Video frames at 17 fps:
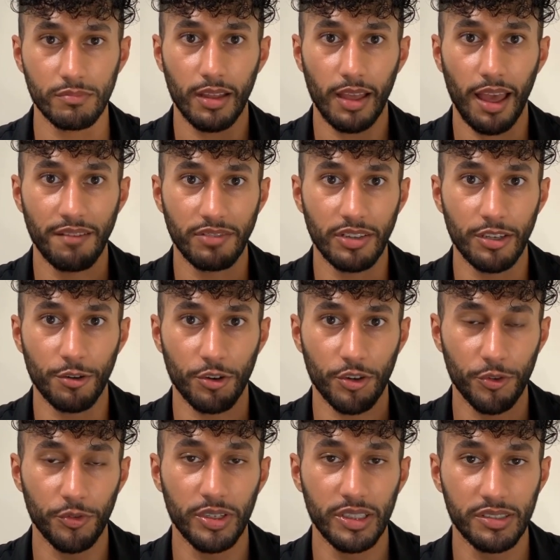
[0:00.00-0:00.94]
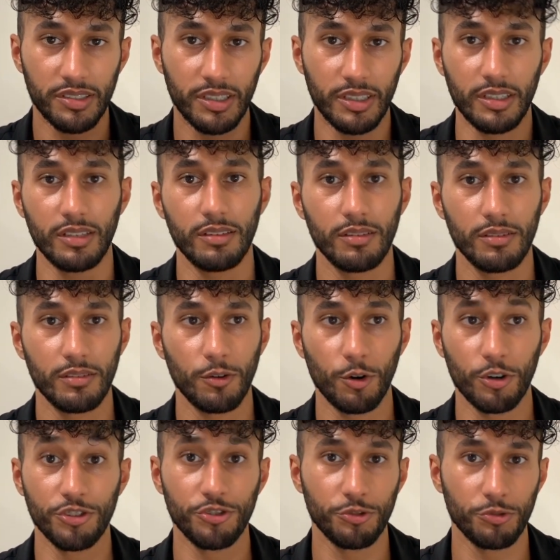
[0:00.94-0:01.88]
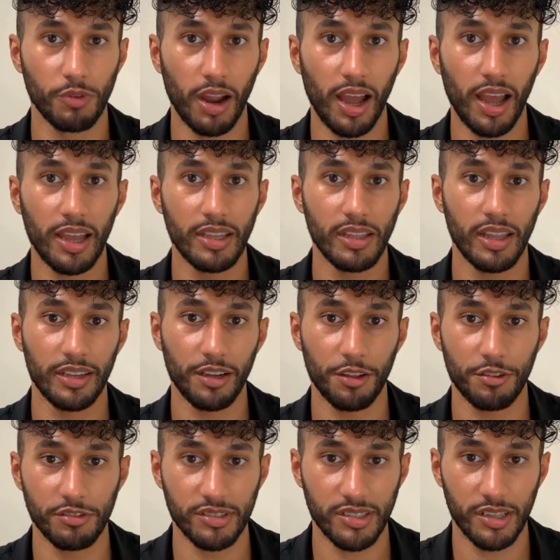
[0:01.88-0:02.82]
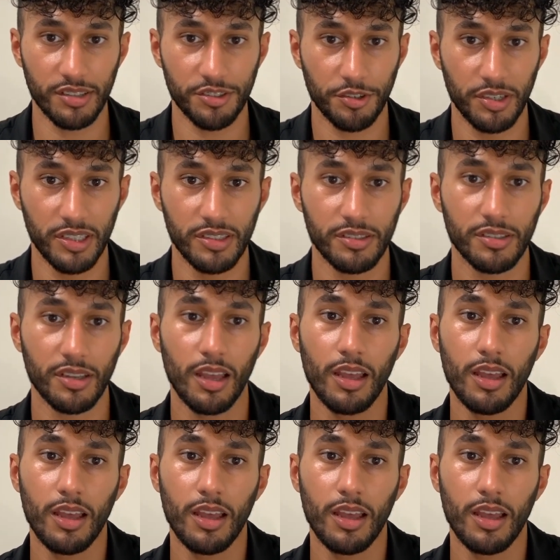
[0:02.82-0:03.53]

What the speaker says: heavy or greasy or dry like other sunscreens.